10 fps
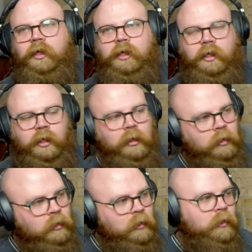here,
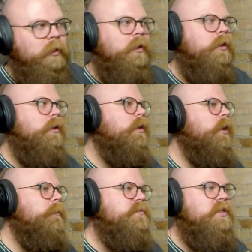
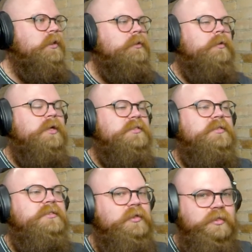um, so that you guys
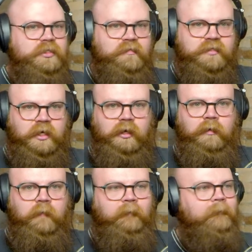can see yourselves again.
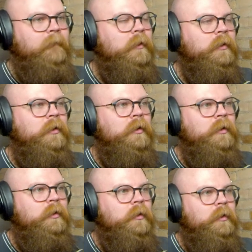
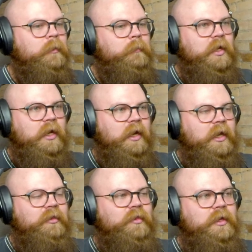But yeah,
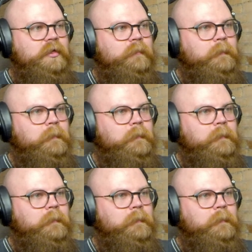I think